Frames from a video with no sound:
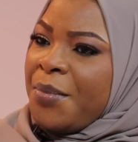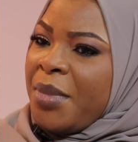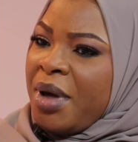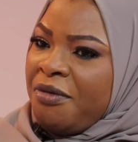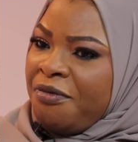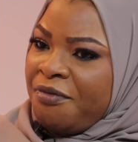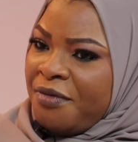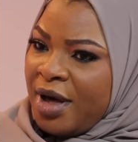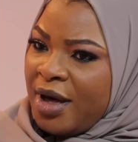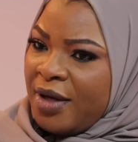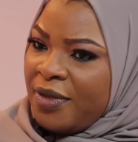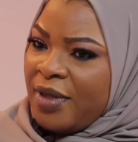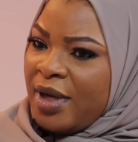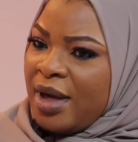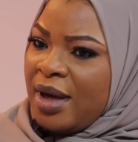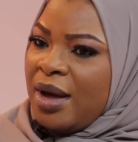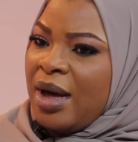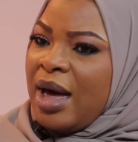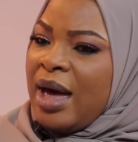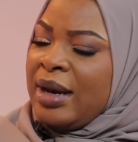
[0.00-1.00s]
my
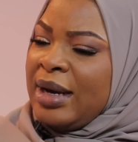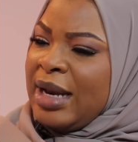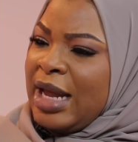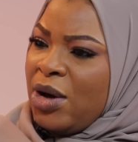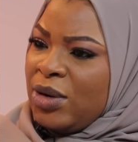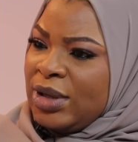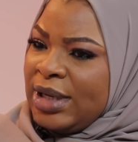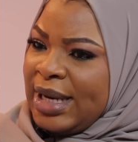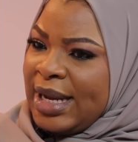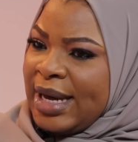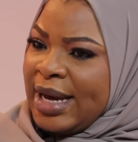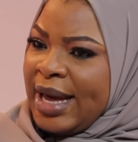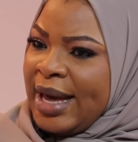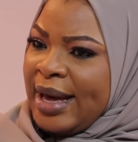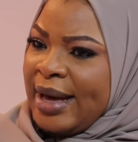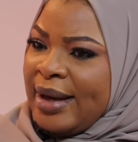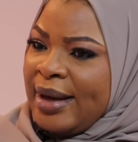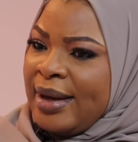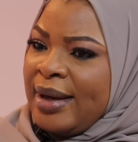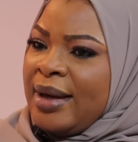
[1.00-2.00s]
father, an
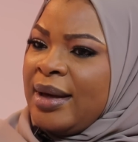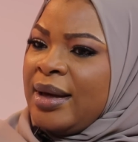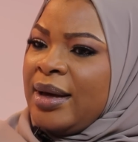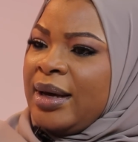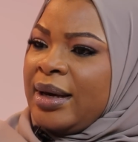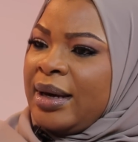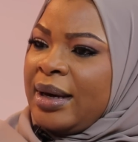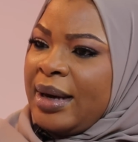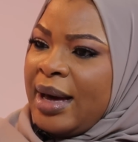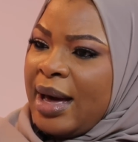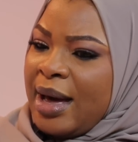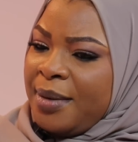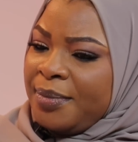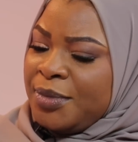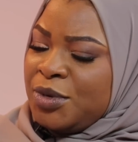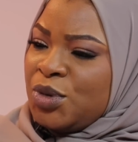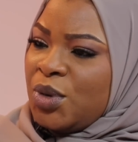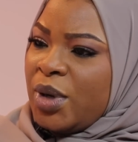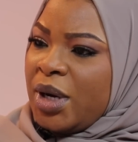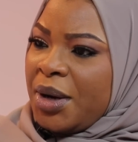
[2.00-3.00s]
outlier,
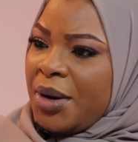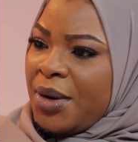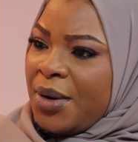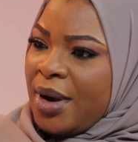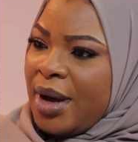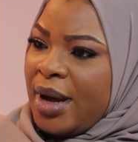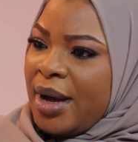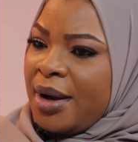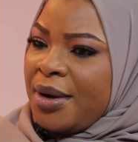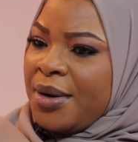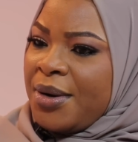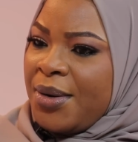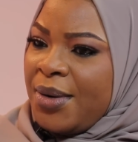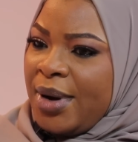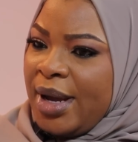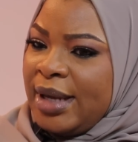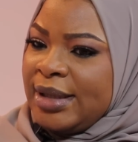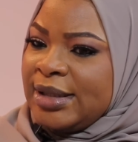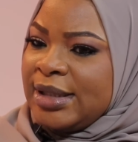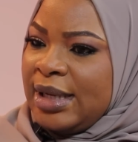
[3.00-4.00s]
come to Accra,
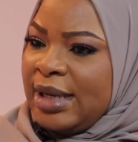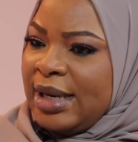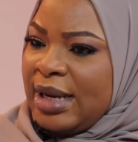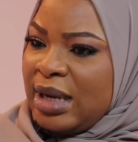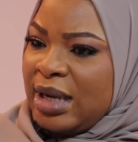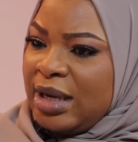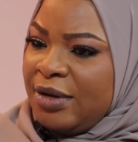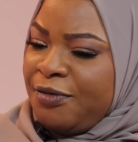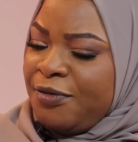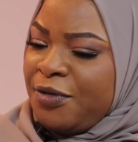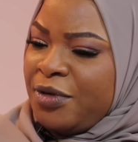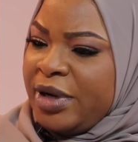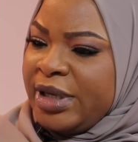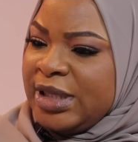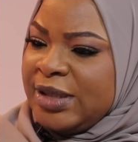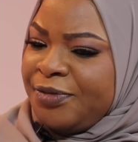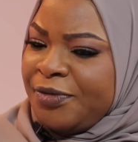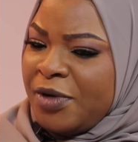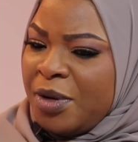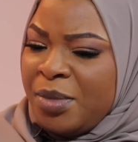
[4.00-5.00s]
create a life for
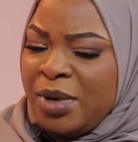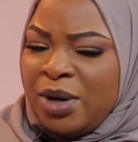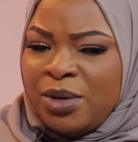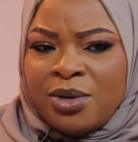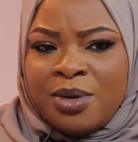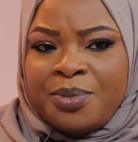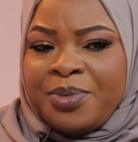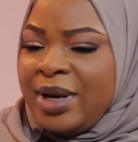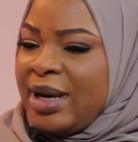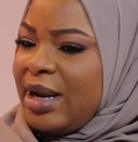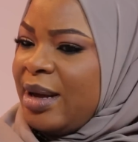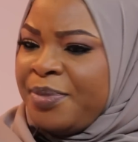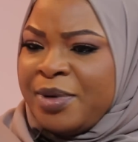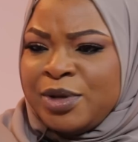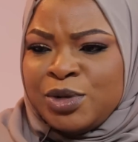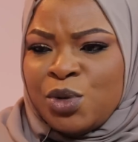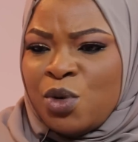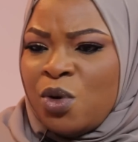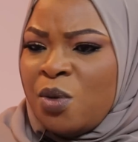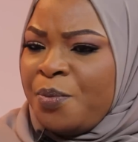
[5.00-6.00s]
his family, open up
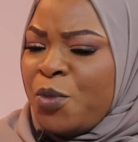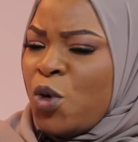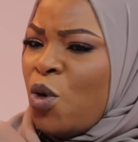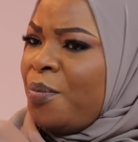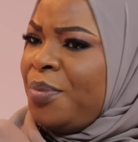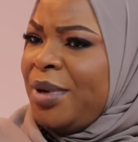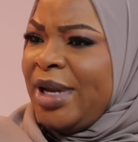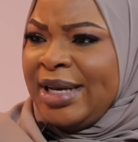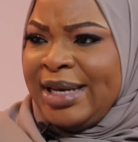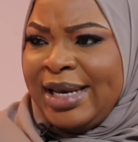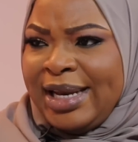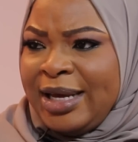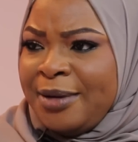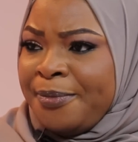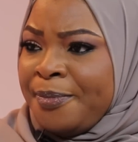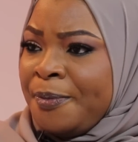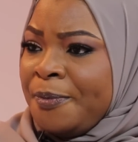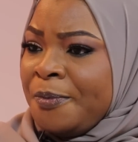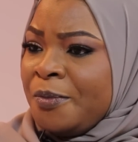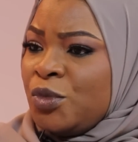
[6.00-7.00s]
his home completely
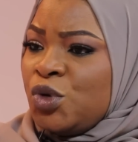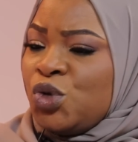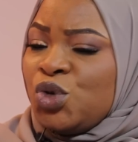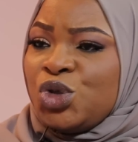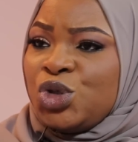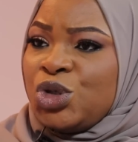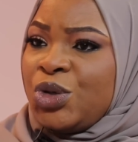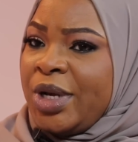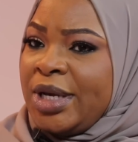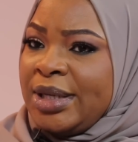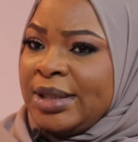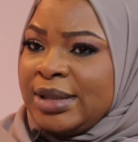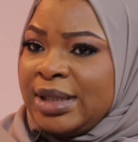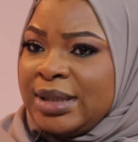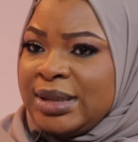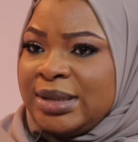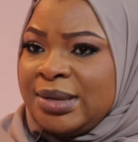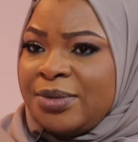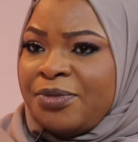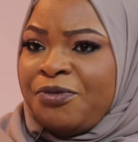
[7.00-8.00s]
to
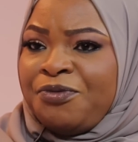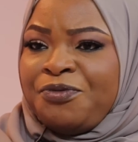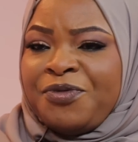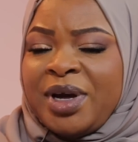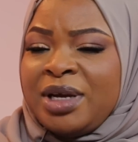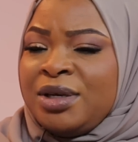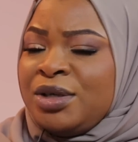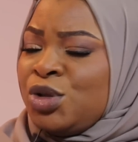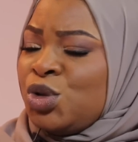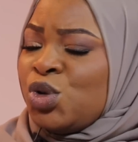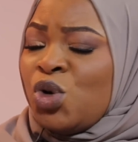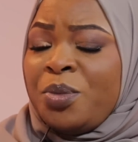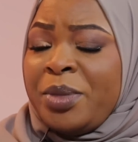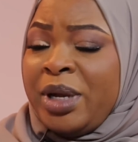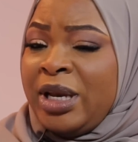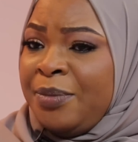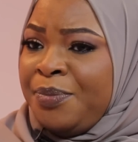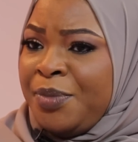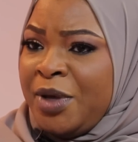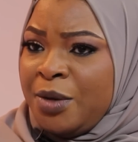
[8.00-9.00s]
strangers, fed so
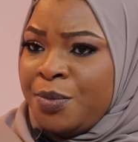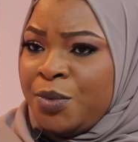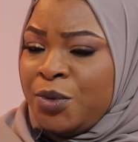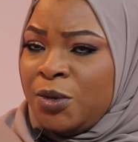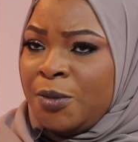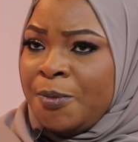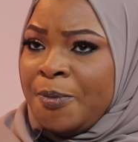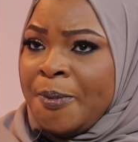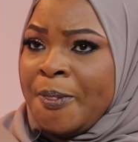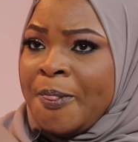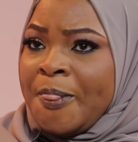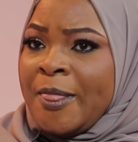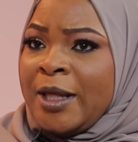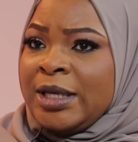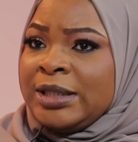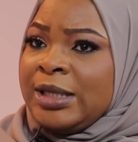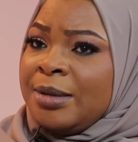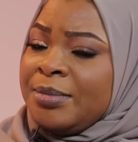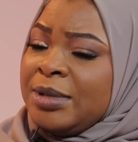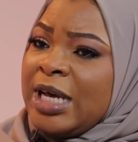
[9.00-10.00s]
many people,
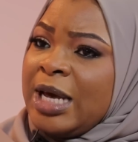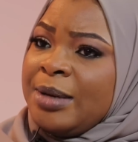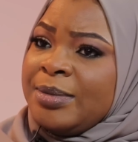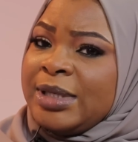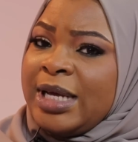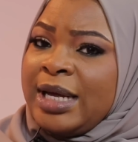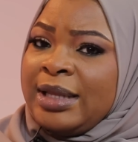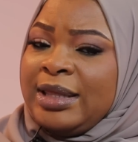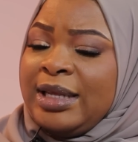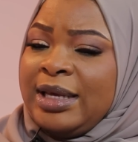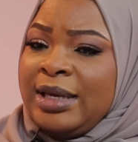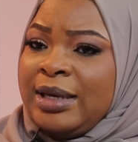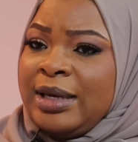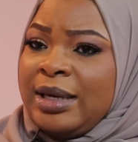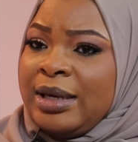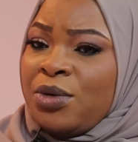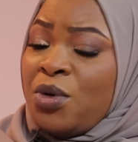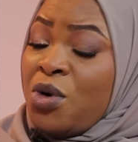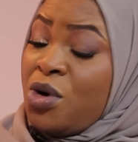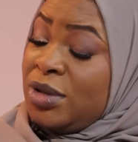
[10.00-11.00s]
sometimes at
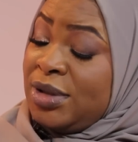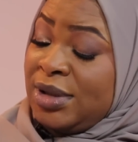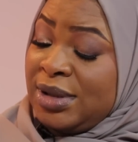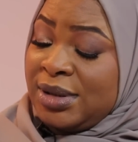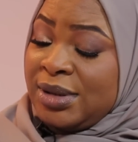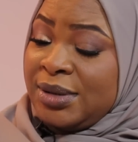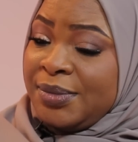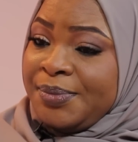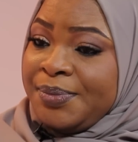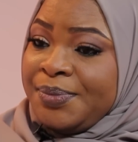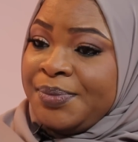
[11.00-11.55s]
the cost